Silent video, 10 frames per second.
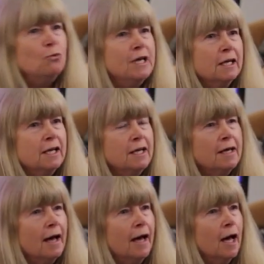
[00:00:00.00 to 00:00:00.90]

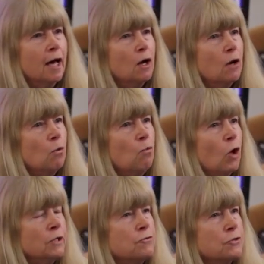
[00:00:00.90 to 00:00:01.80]
really
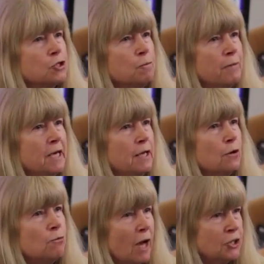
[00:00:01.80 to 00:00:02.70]
want to be
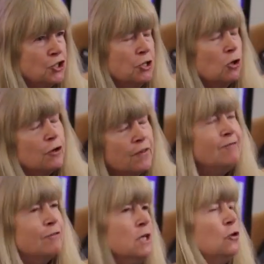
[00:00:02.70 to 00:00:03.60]
rational, or they
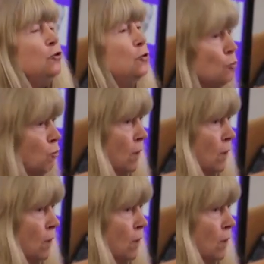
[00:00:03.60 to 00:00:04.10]
think you